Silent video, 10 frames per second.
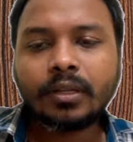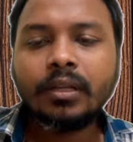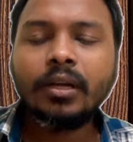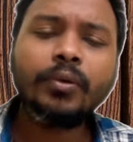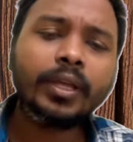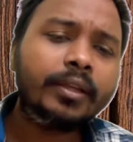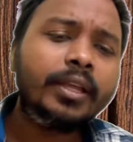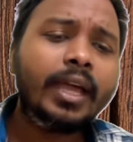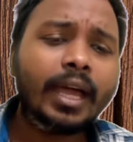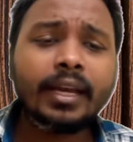Okay,
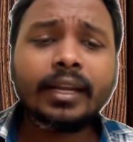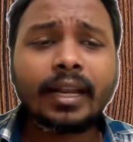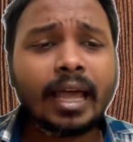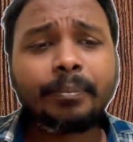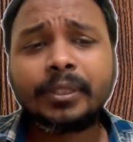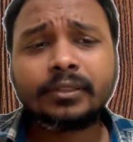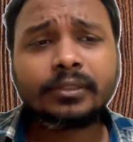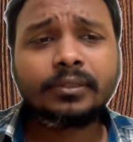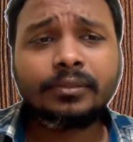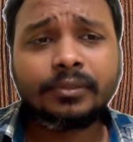error
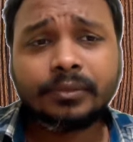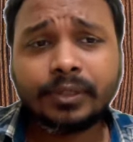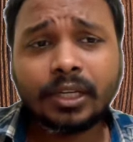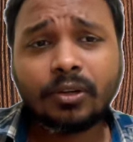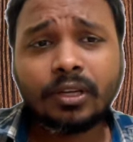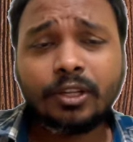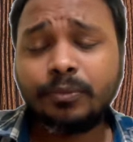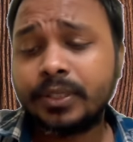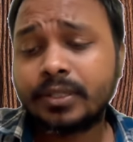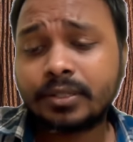happens, we are all
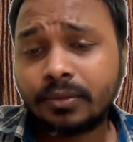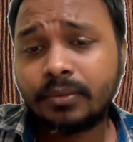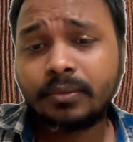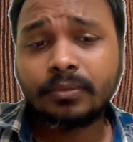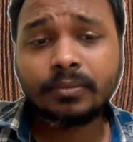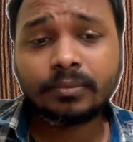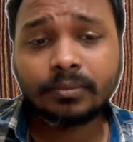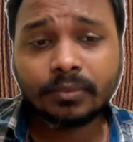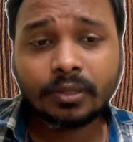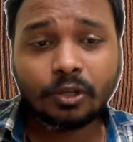humans, so
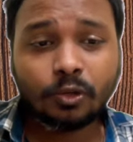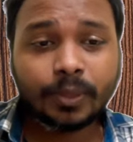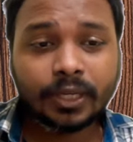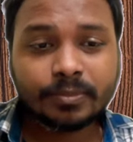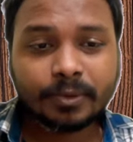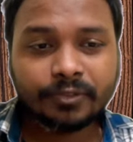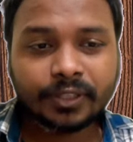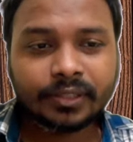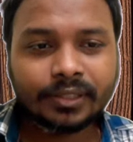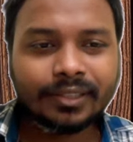nobody's perfect.